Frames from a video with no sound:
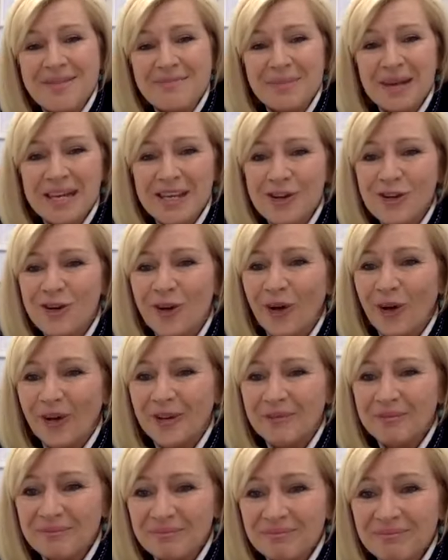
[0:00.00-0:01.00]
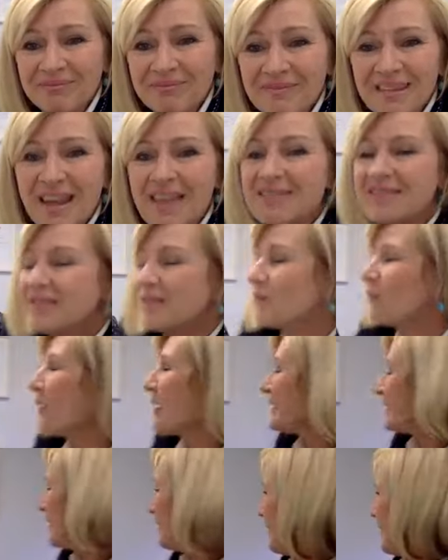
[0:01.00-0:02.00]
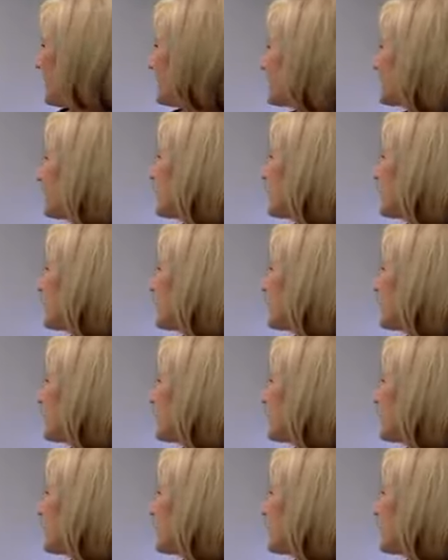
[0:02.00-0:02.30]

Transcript: But you know, the recipes,